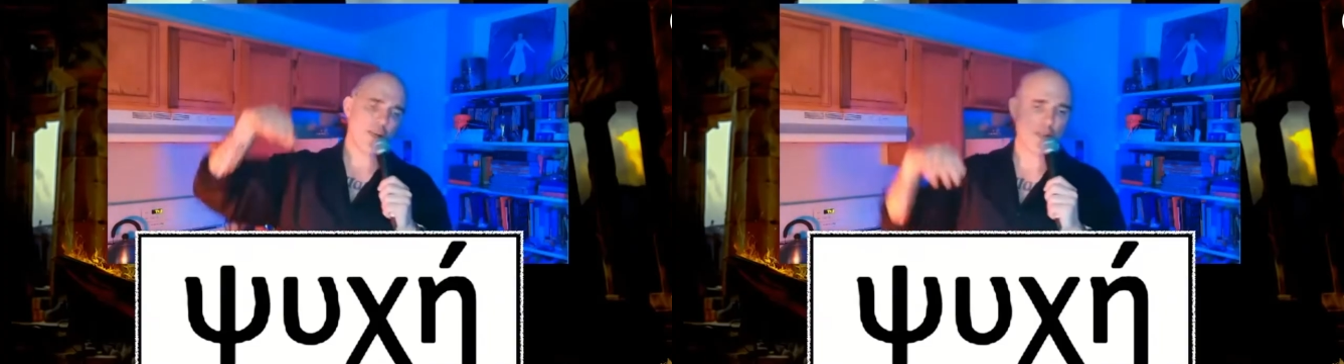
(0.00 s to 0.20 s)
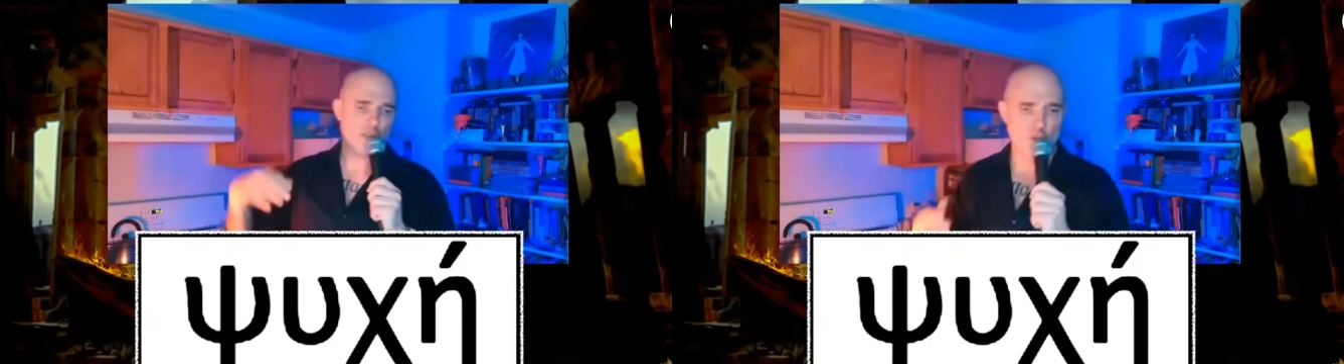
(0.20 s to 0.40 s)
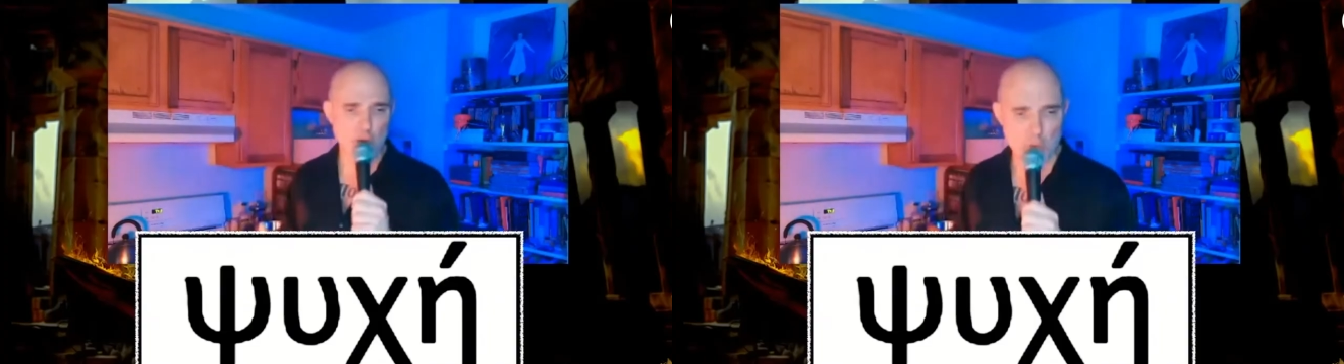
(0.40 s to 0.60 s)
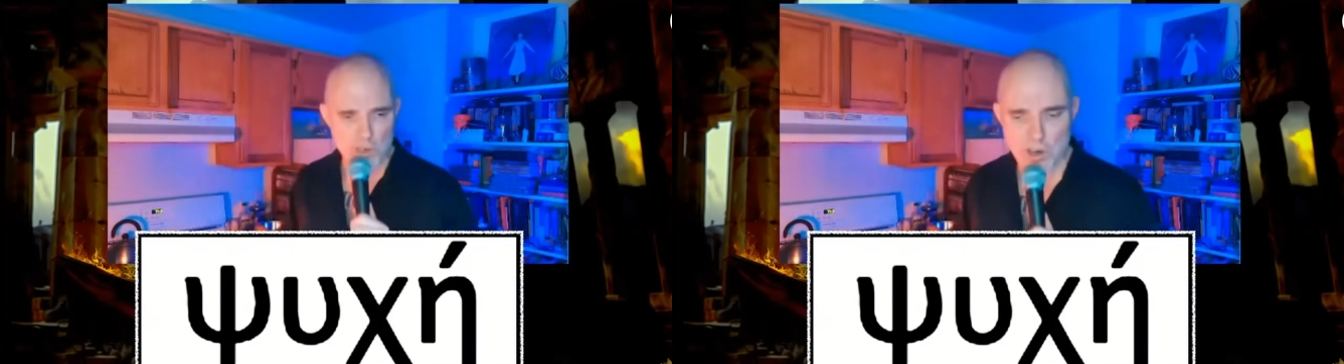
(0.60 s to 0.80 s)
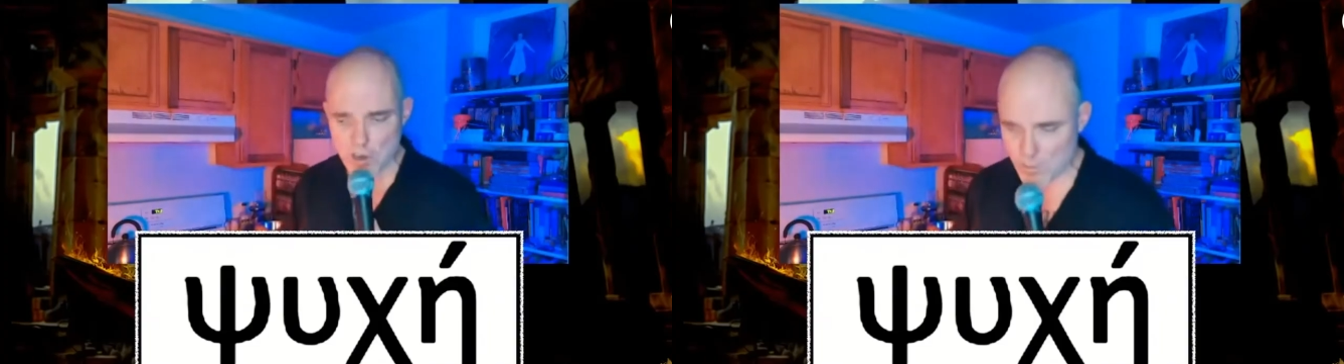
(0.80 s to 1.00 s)
You know what we
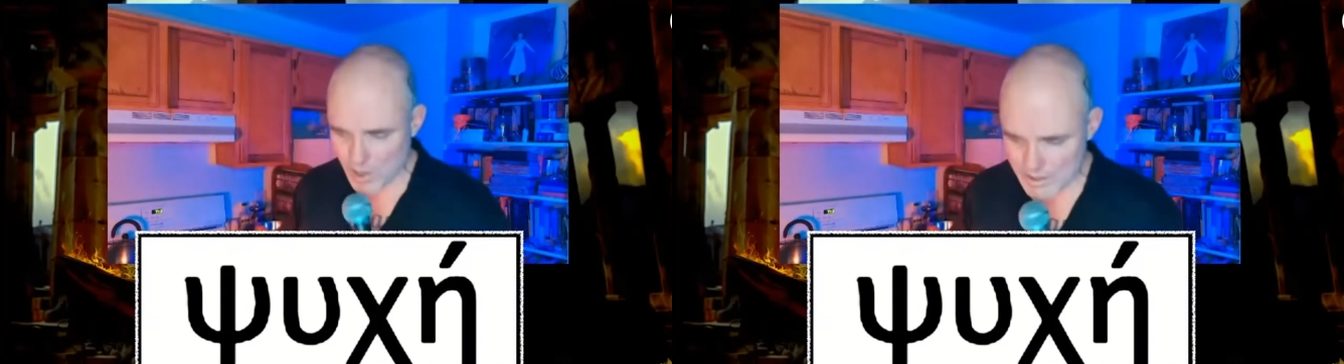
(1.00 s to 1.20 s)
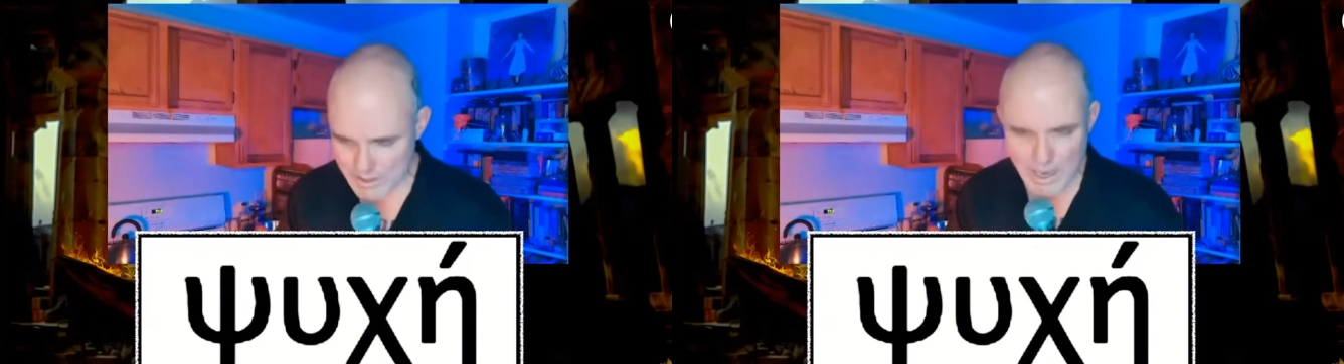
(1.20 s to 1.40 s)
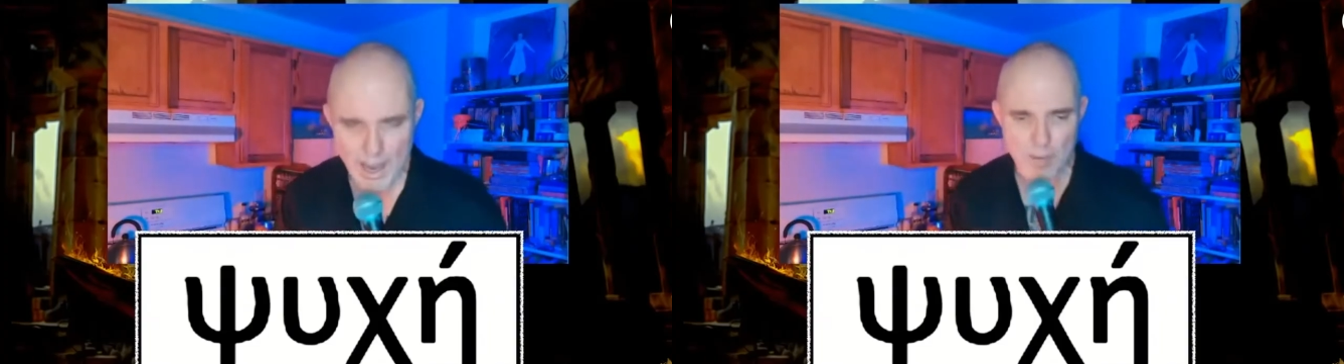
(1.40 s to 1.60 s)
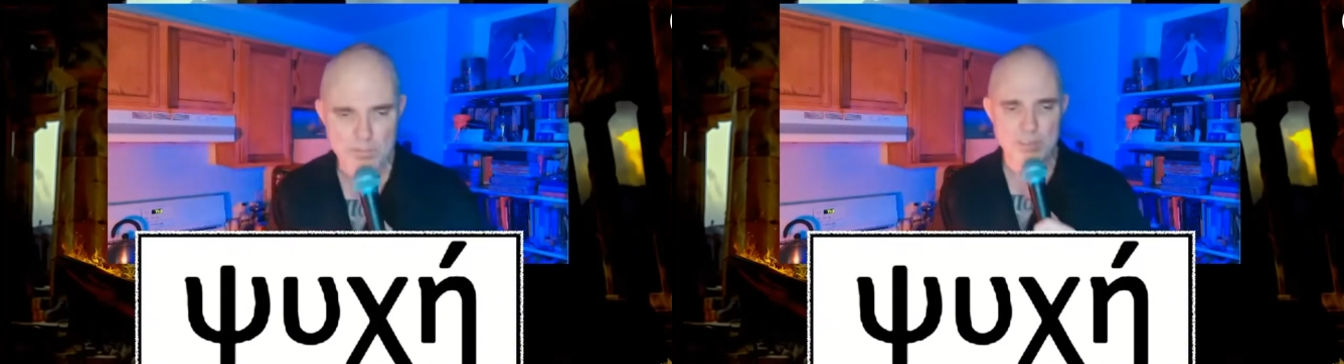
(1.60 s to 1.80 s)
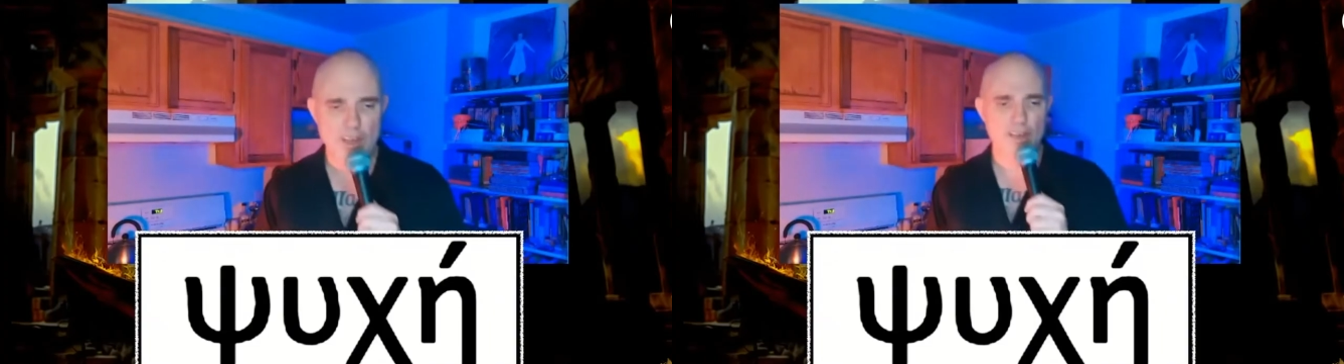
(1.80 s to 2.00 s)
are? We got stopped
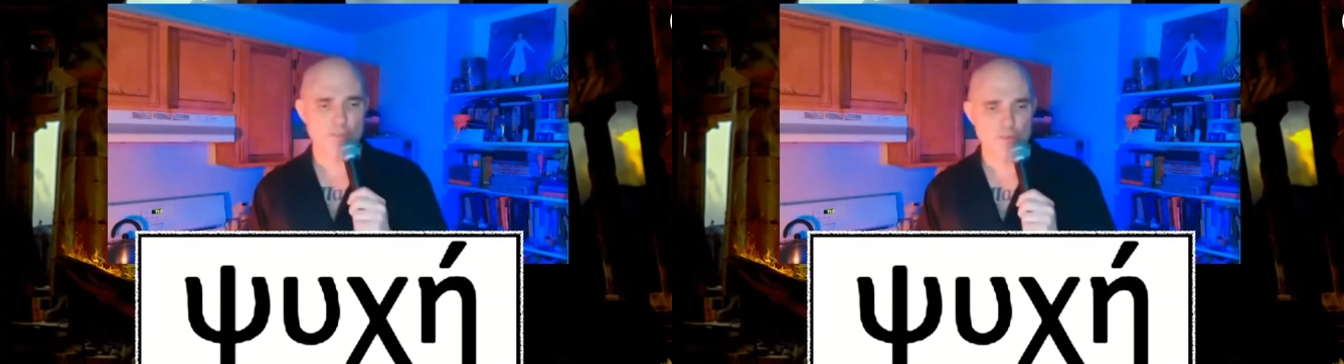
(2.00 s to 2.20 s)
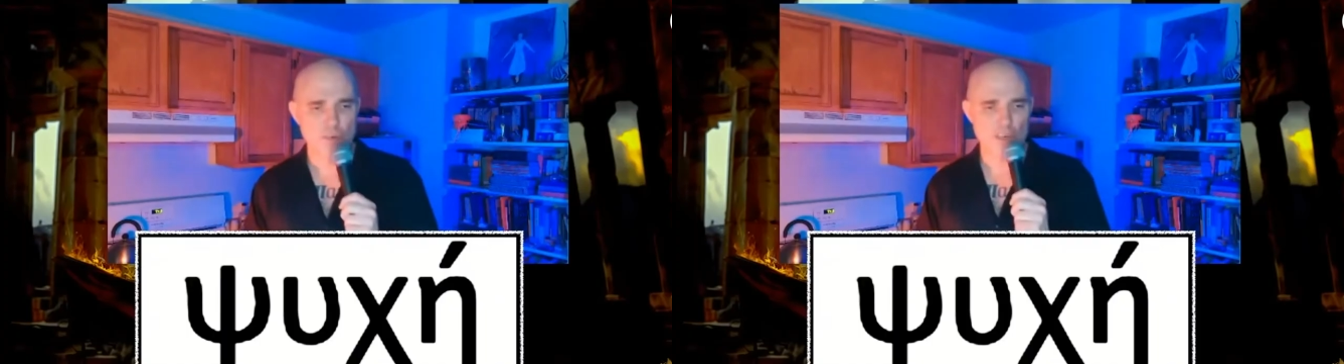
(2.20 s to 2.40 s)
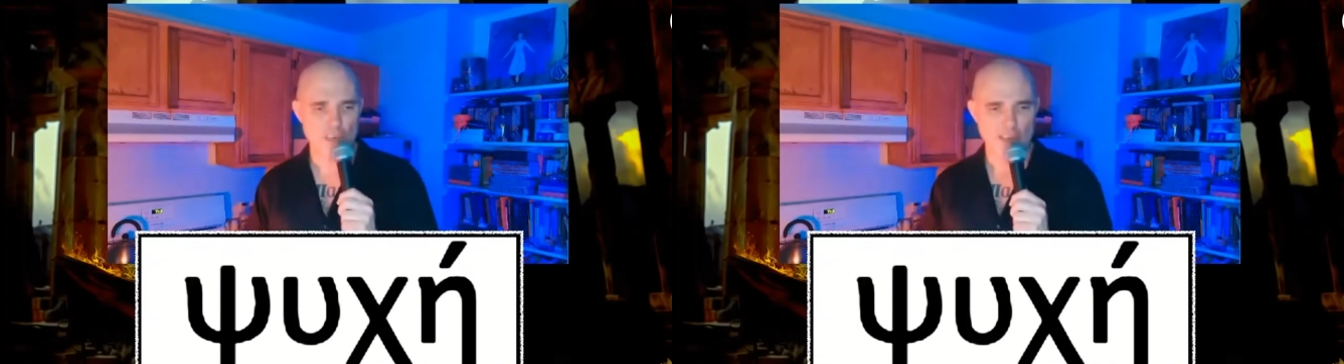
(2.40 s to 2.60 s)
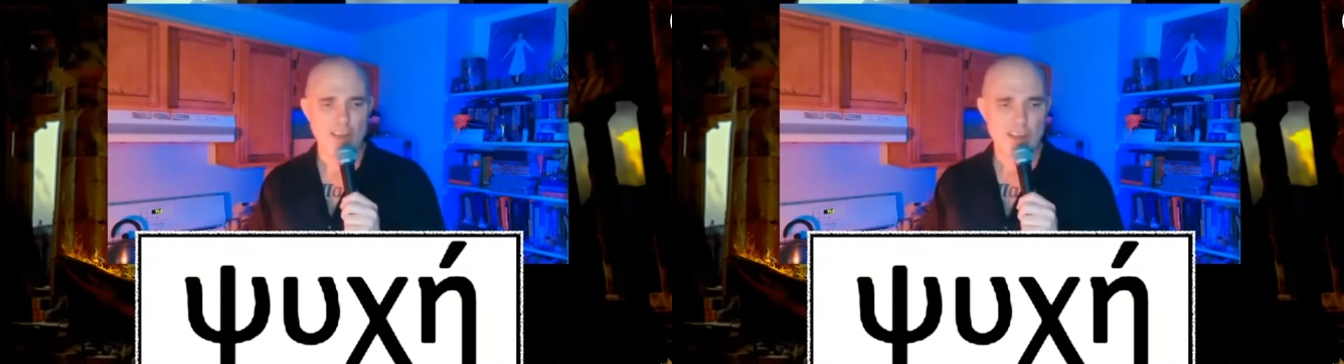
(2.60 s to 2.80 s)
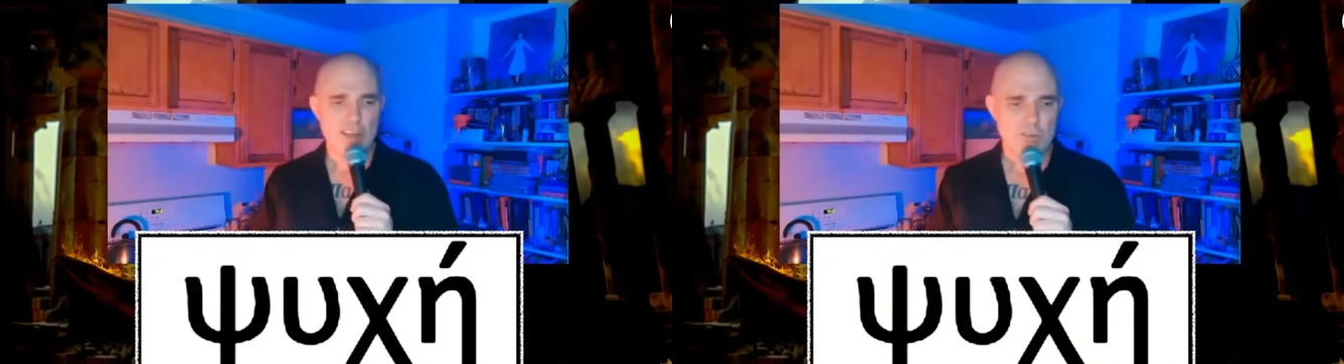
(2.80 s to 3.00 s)
tonight for
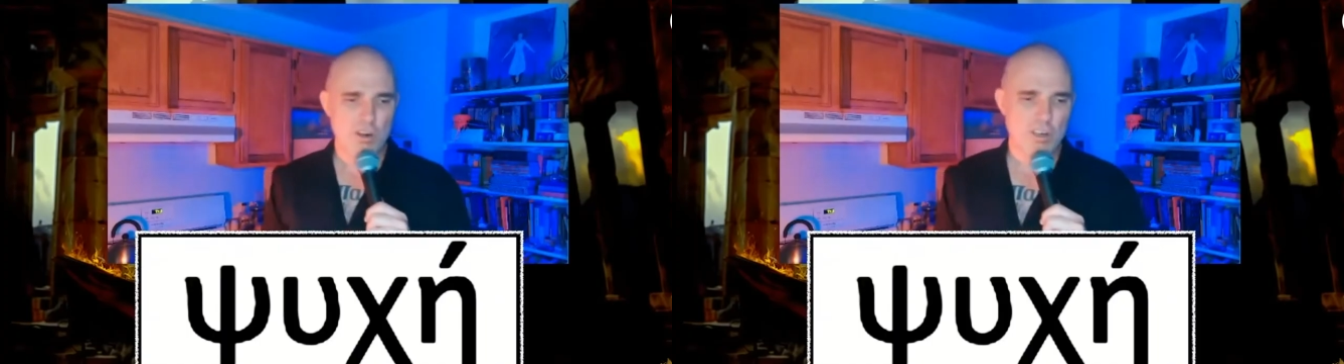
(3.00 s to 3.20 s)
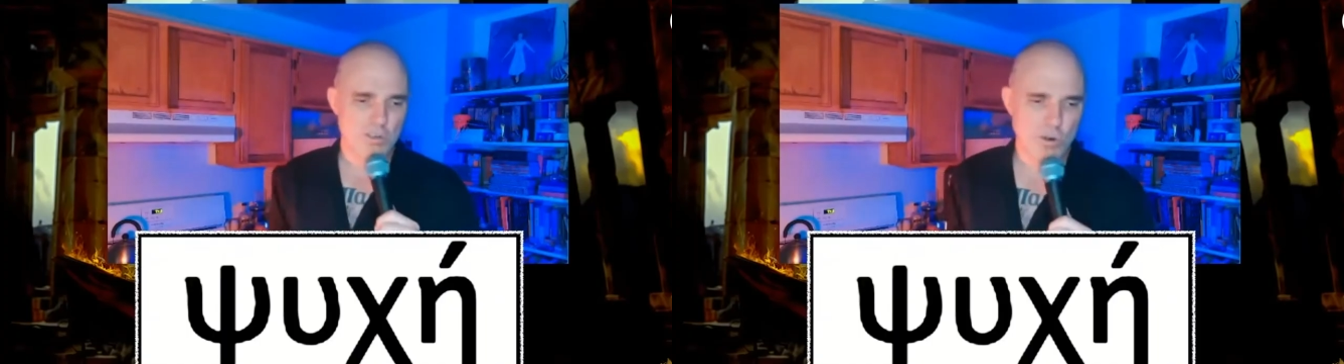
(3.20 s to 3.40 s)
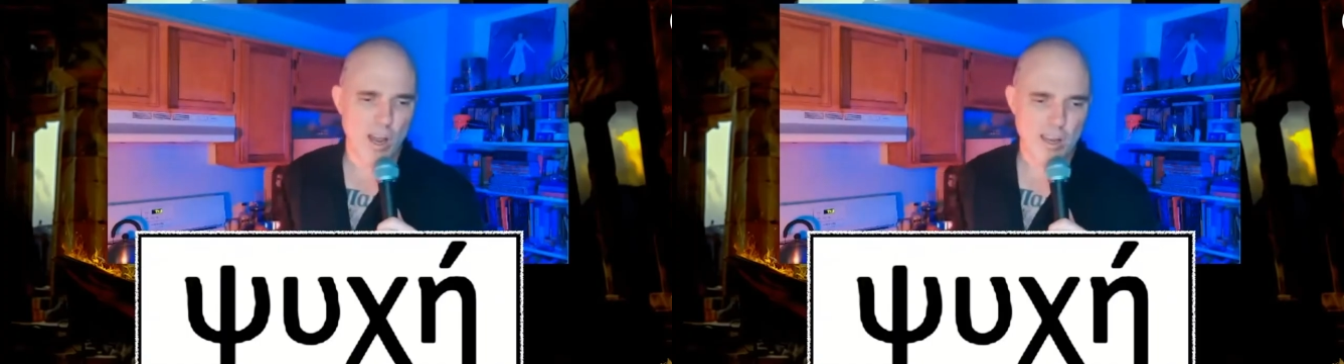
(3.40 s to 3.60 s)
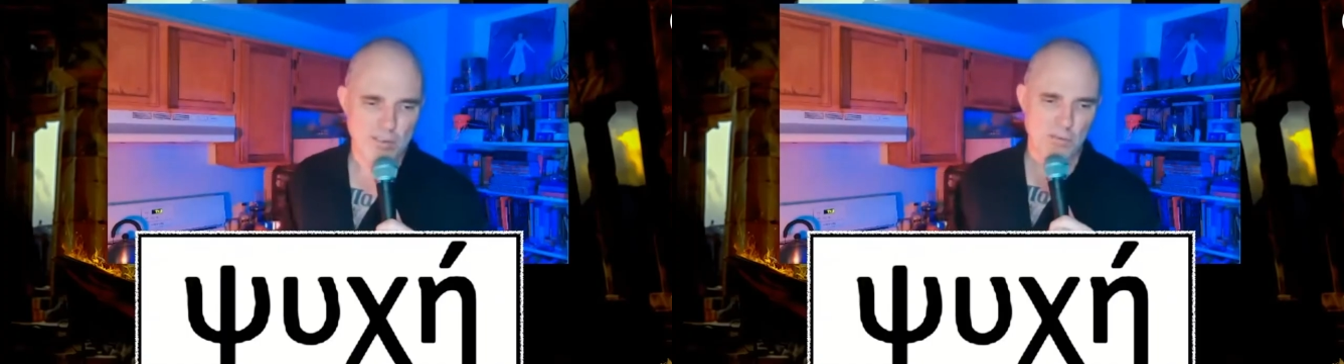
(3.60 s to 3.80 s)
drunken driving,